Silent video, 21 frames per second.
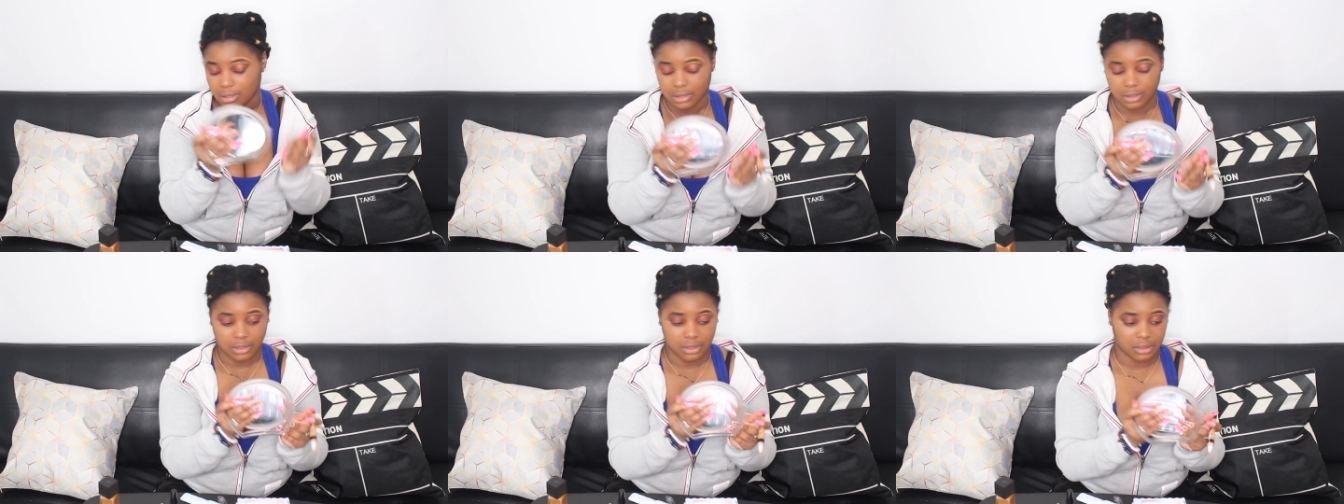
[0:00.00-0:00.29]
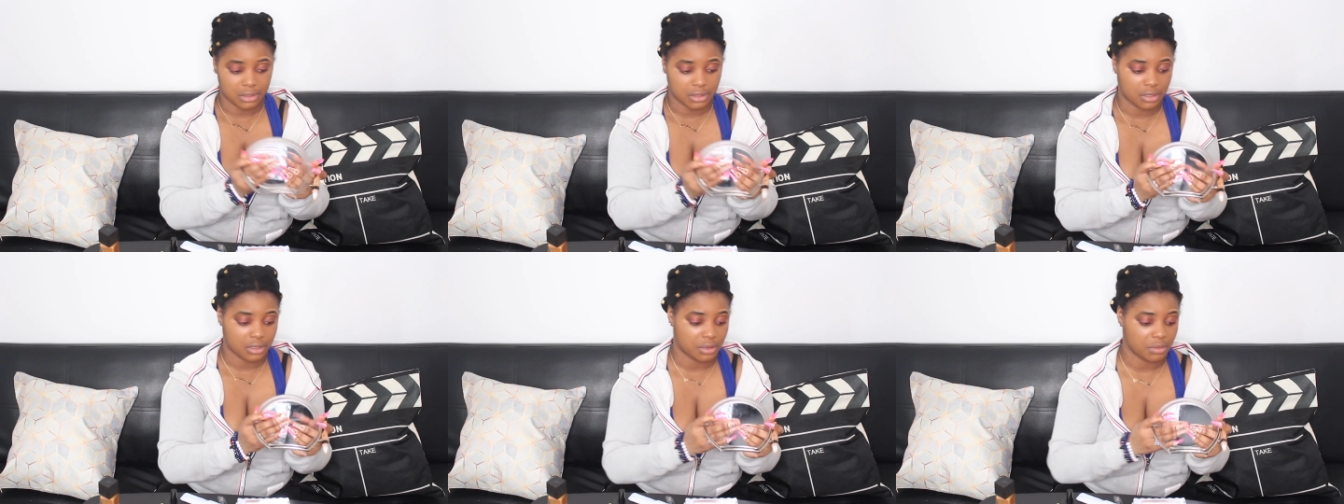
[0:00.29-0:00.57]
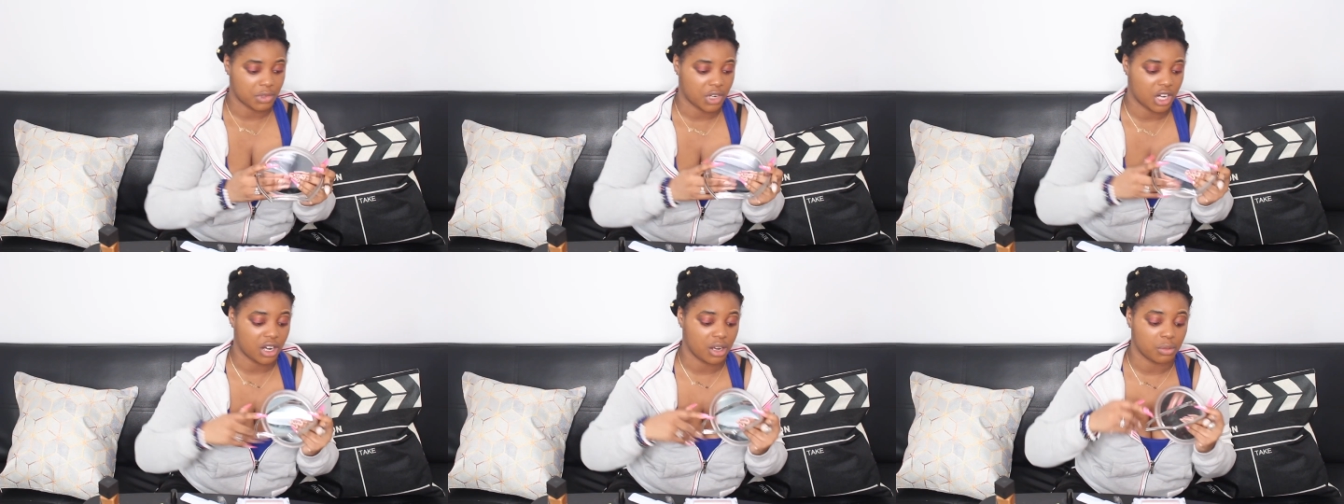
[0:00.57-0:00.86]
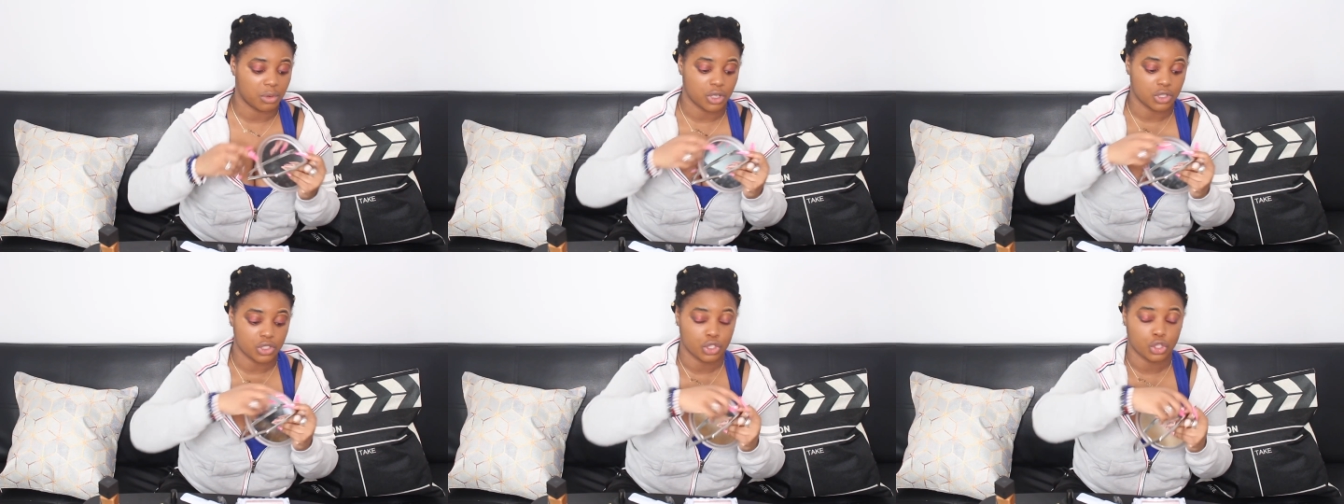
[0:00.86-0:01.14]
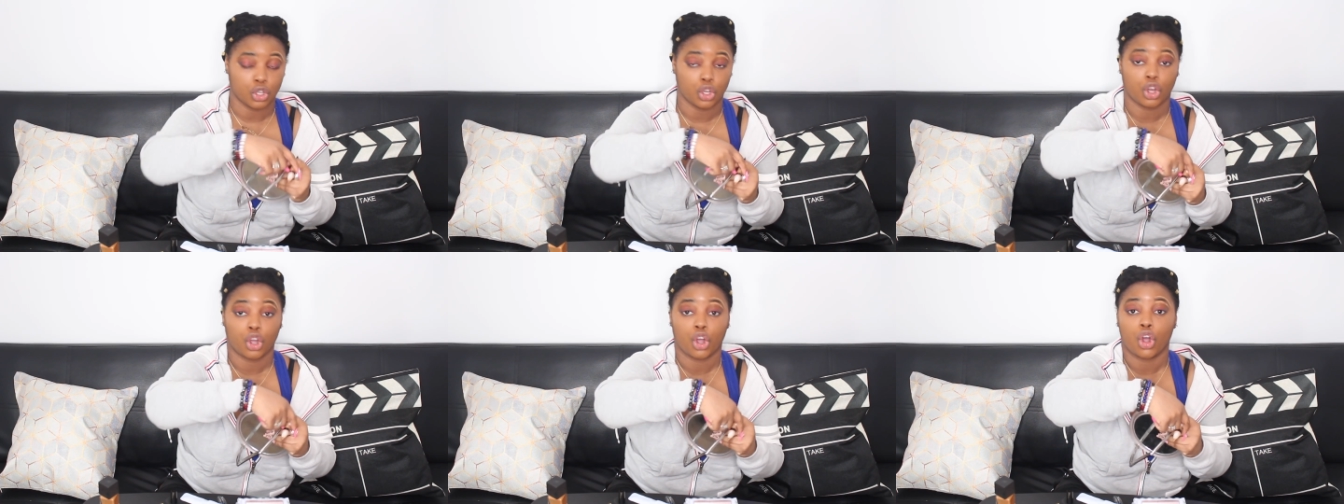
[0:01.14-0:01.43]
Like, my eyebrows
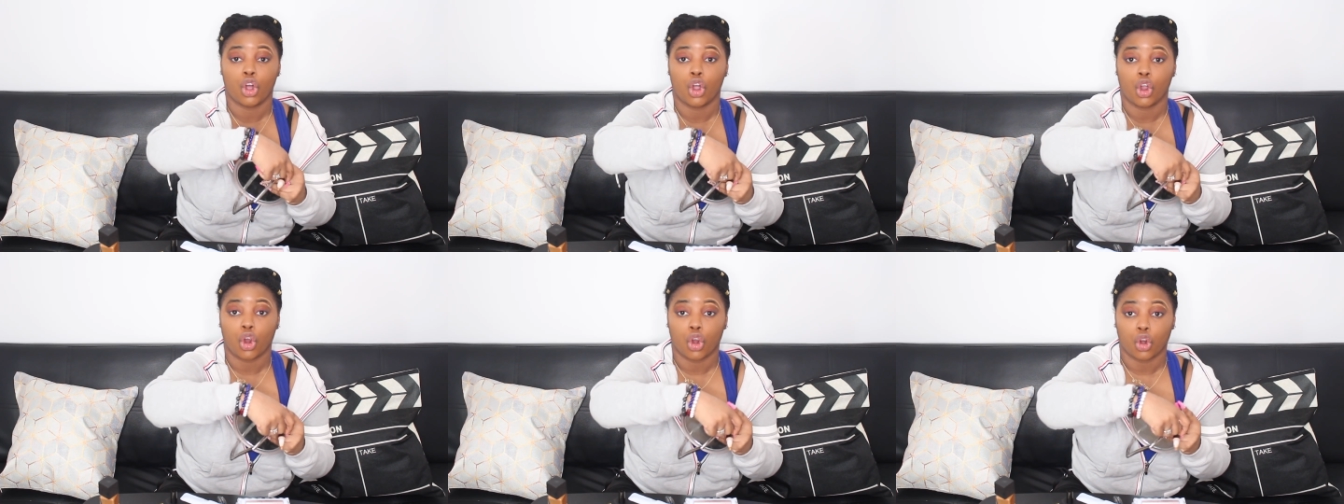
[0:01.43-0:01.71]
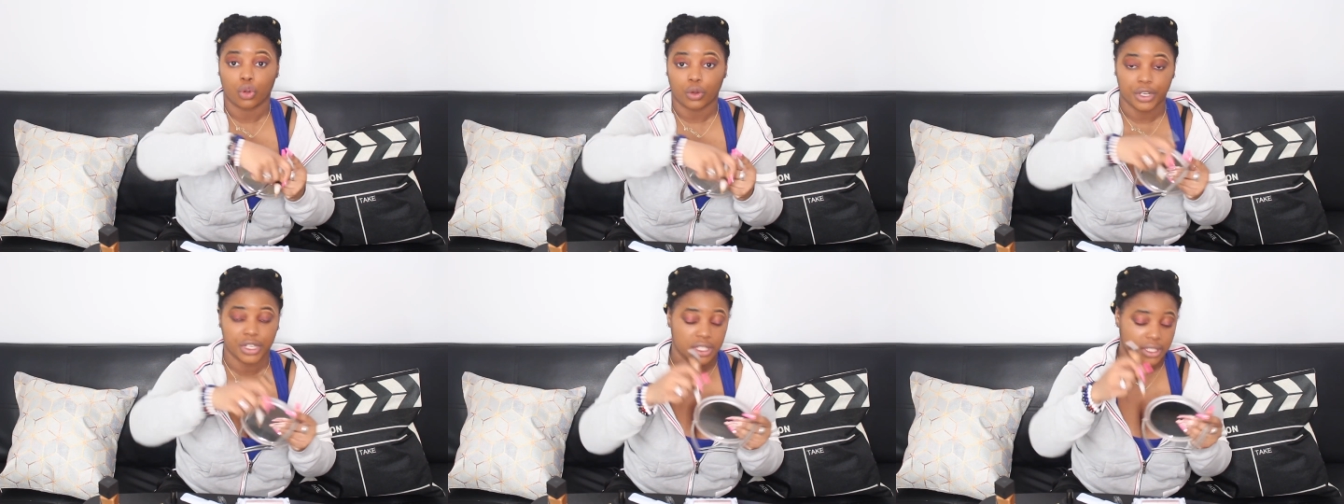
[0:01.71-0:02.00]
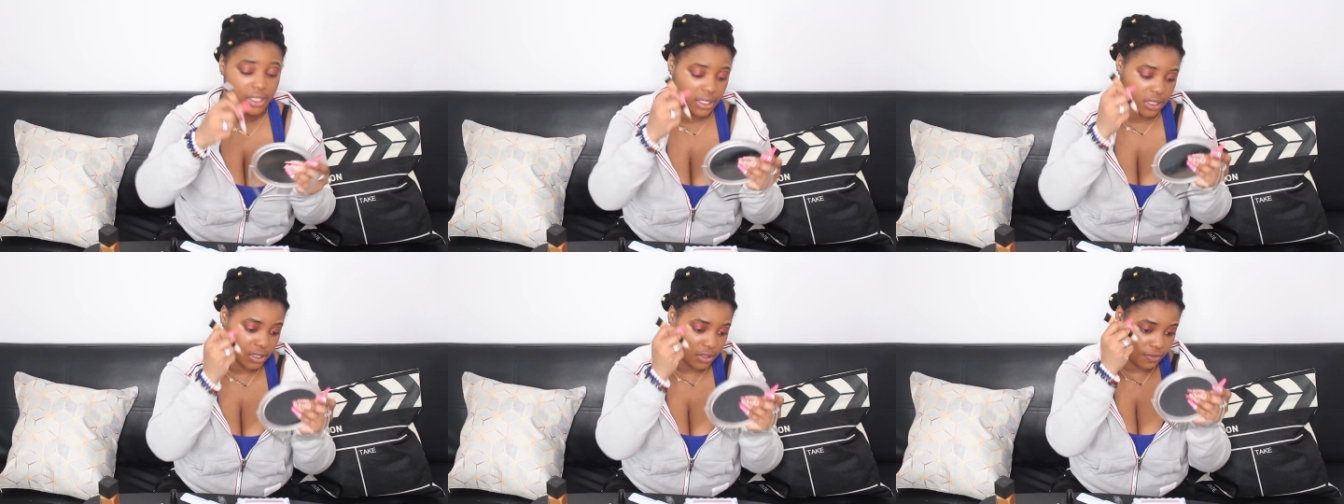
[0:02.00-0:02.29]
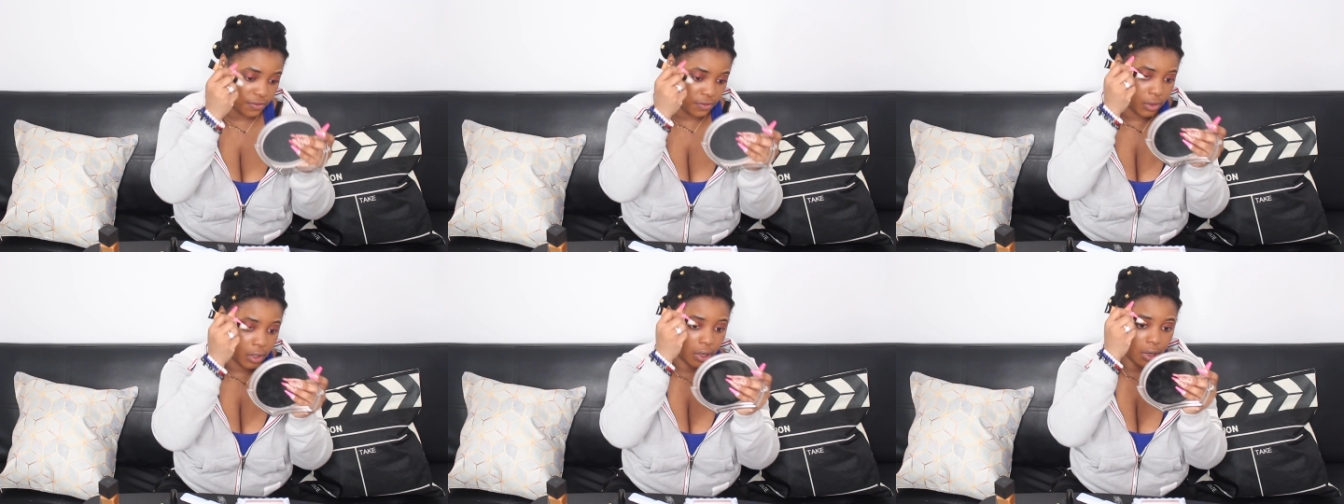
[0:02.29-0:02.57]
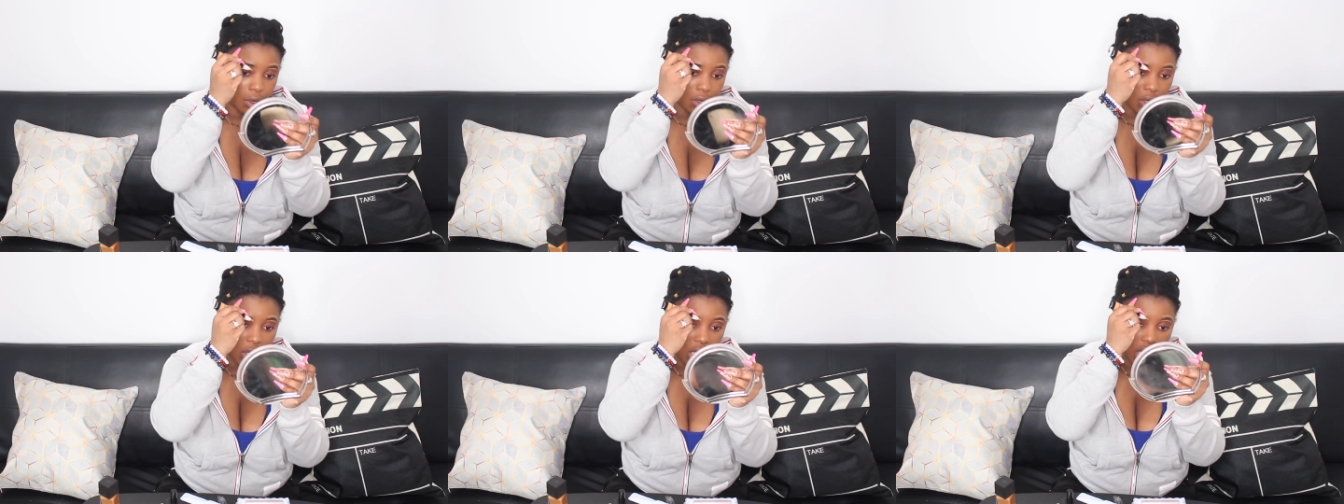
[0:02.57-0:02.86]
look crazy as
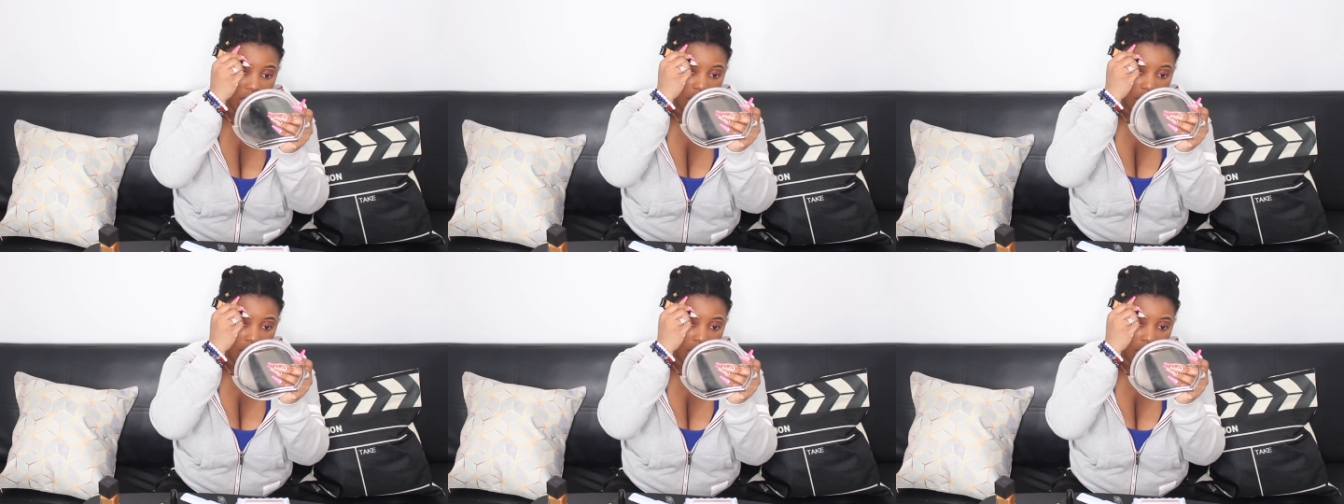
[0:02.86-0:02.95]
fuck.